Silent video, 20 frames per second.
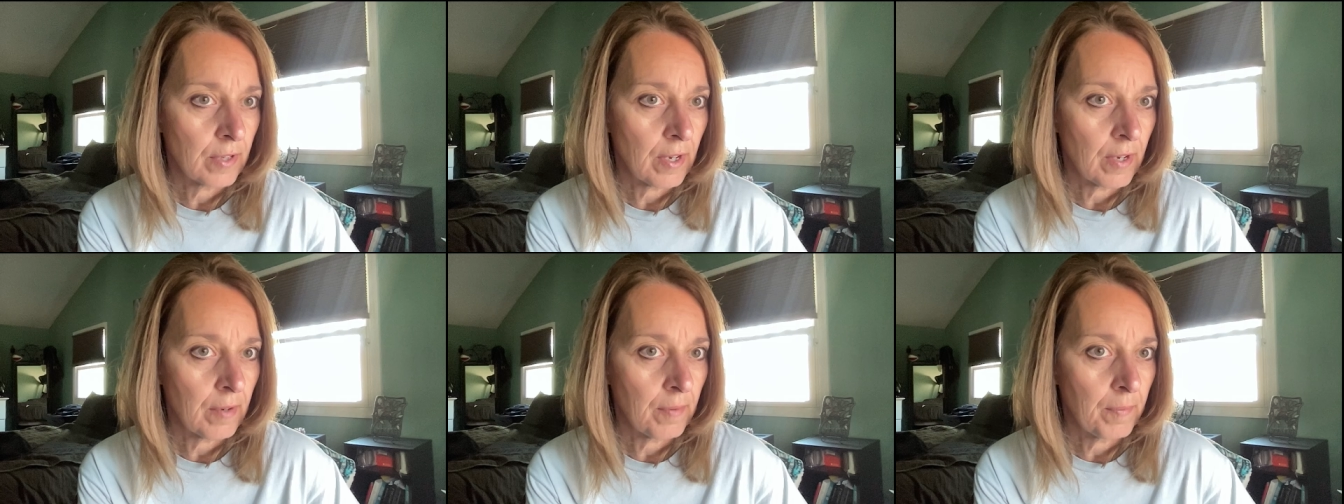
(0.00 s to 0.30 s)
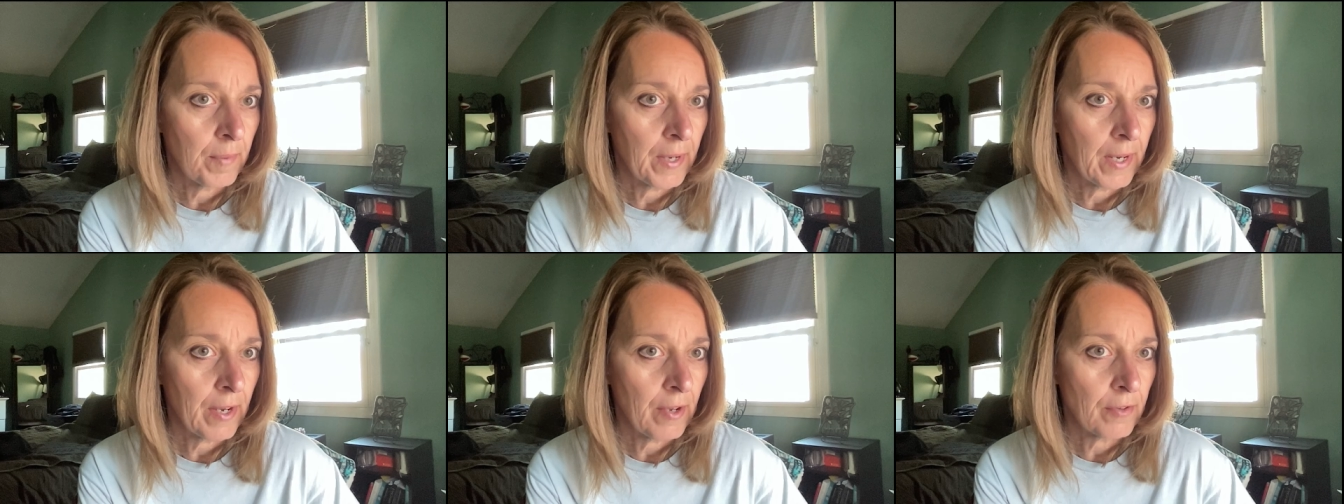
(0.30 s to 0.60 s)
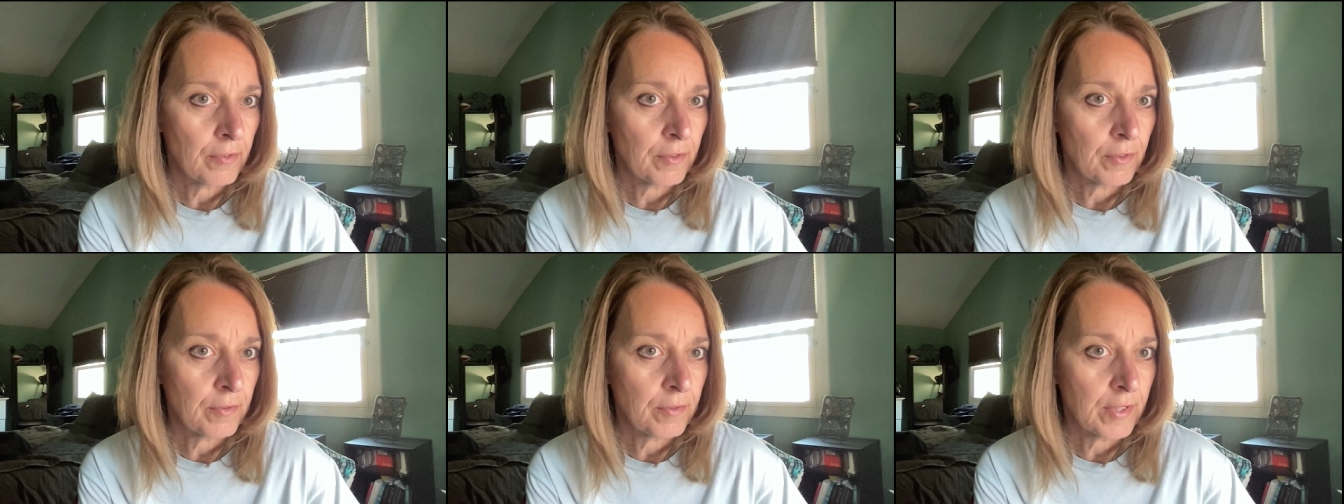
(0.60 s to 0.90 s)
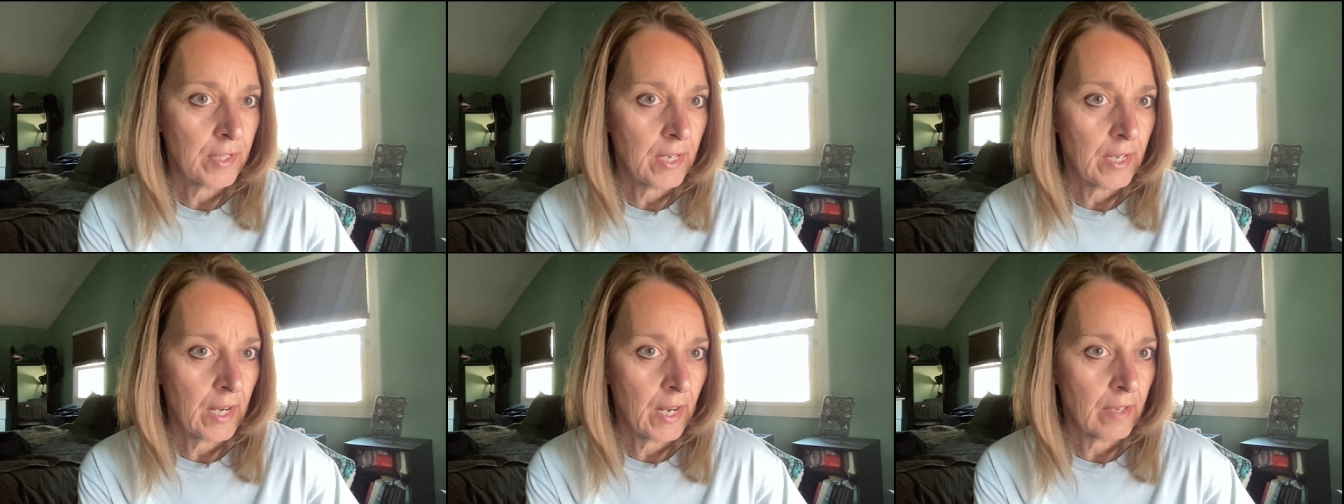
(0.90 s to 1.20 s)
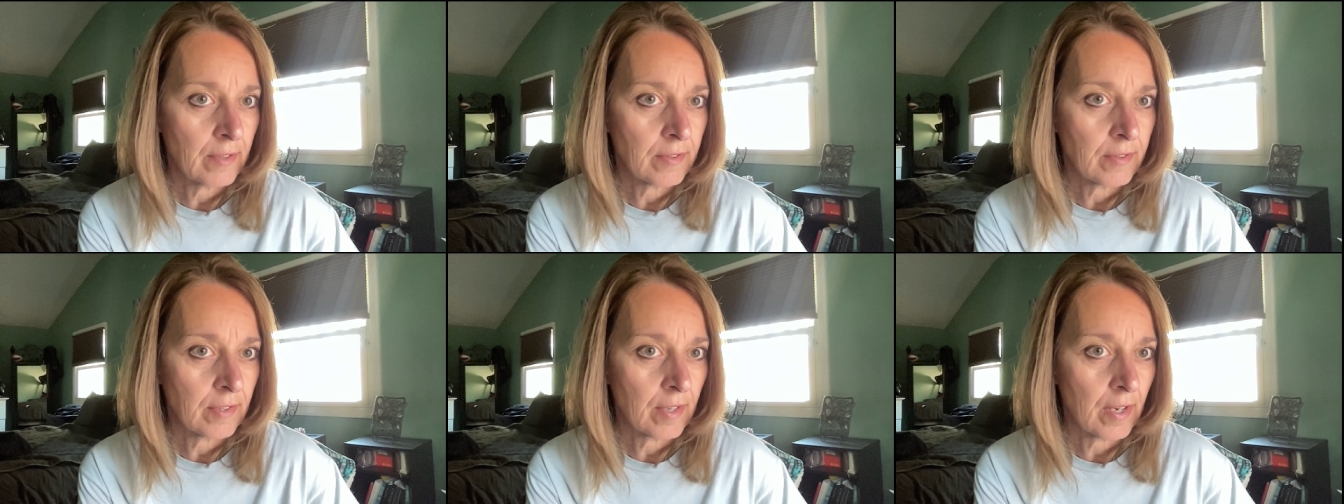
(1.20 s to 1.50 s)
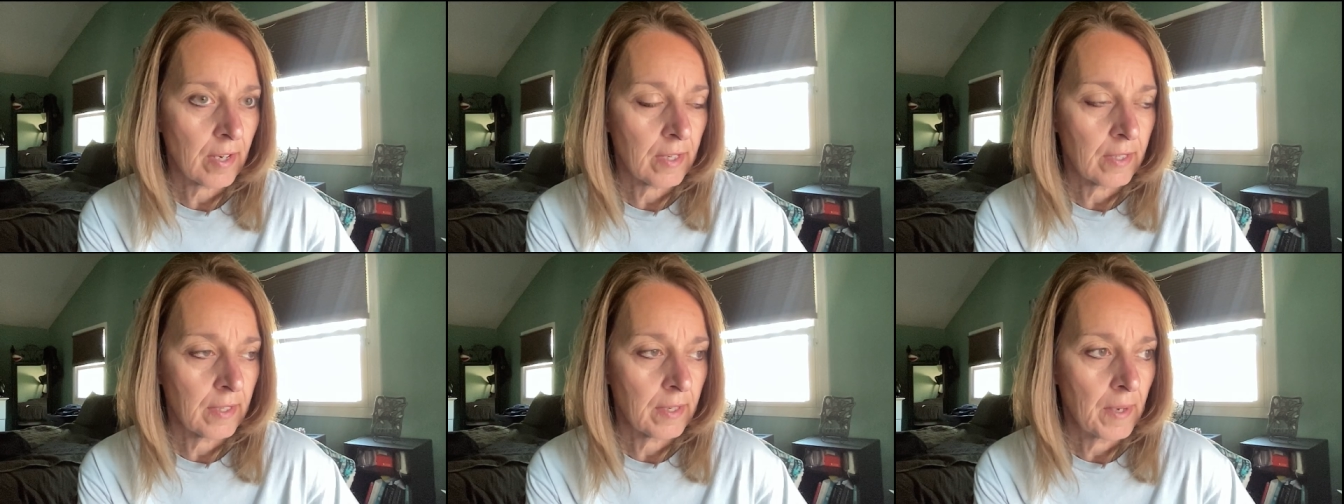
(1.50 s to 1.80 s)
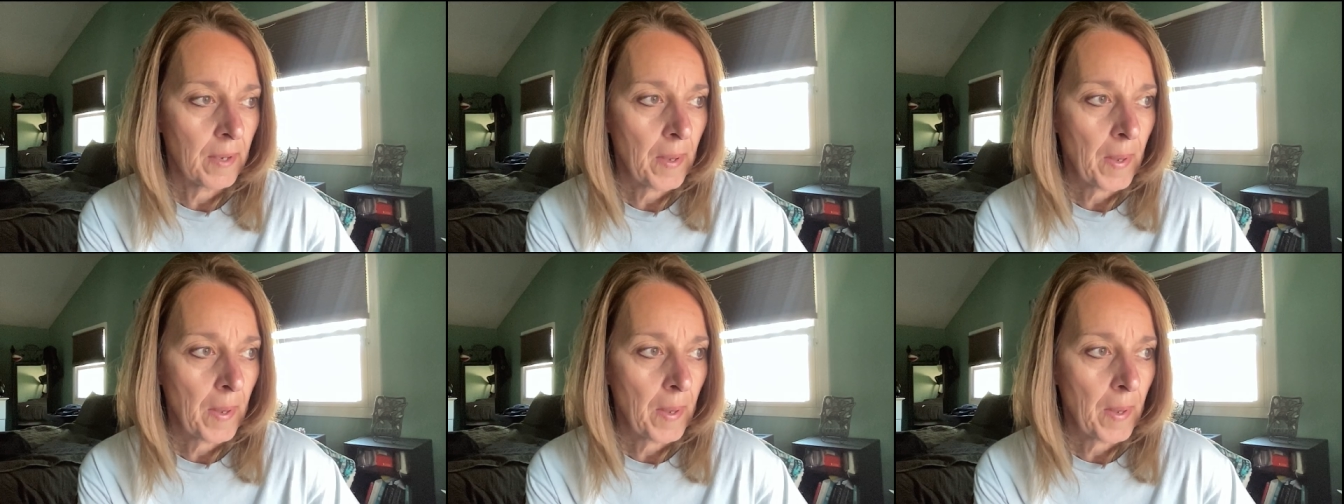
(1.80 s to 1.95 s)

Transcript: um, but I also see it outside.